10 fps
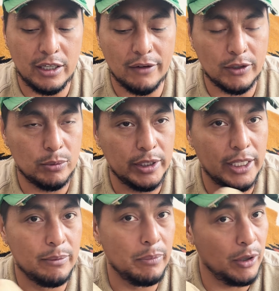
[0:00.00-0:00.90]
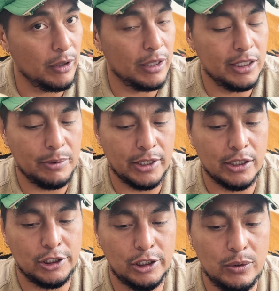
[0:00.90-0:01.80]
comfortably in both of these pairs
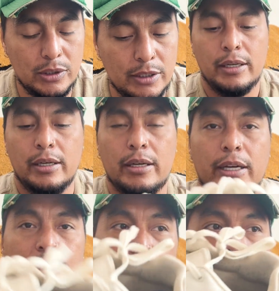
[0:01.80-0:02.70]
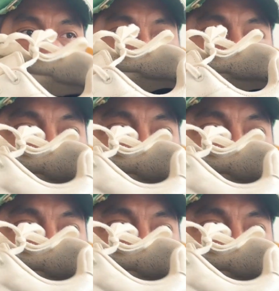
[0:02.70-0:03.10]
of shoes. And so yeah,